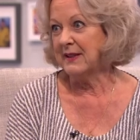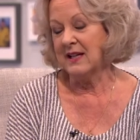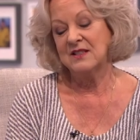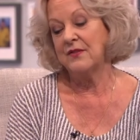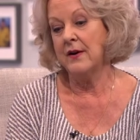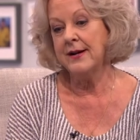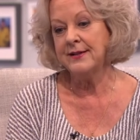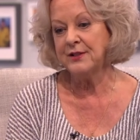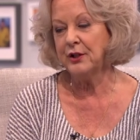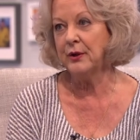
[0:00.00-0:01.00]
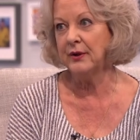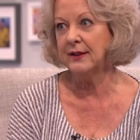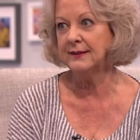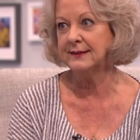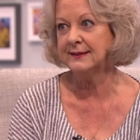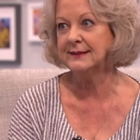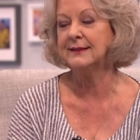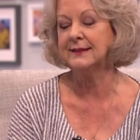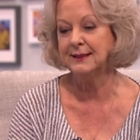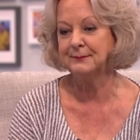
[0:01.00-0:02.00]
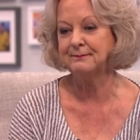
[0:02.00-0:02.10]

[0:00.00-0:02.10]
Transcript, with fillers: But that's fine too. That's absolutely fine.